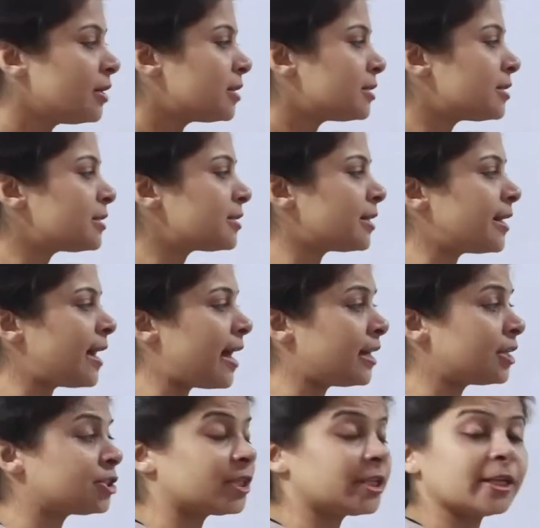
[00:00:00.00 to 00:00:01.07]
Since the
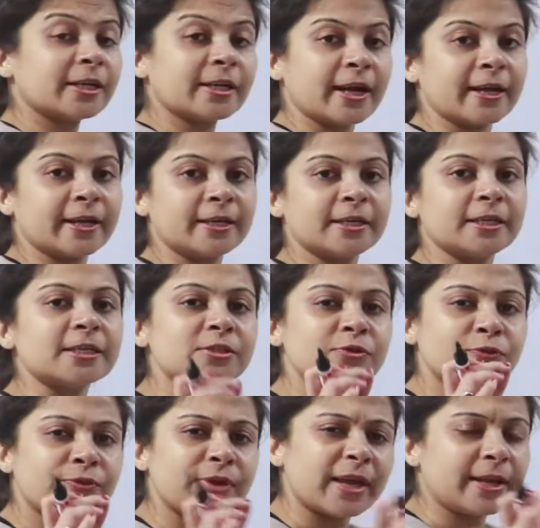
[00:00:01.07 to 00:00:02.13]
directional current is
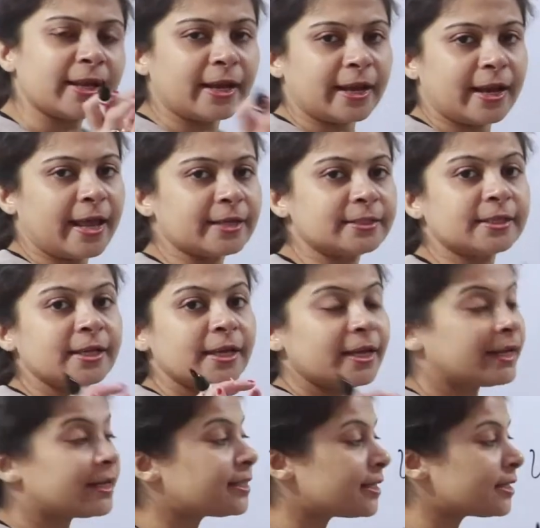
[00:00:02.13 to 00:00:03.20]
very less,
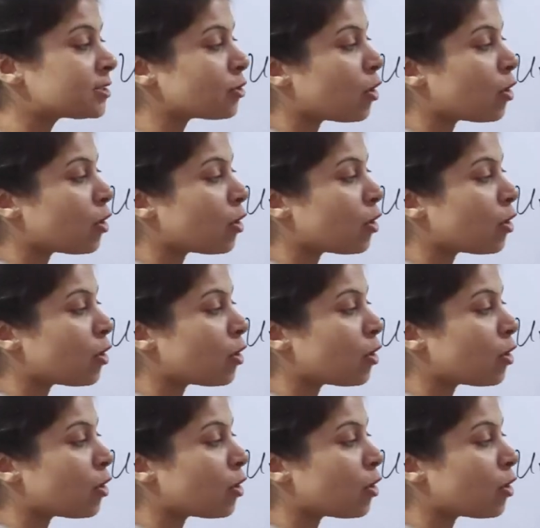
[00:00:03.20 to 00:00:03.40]
it is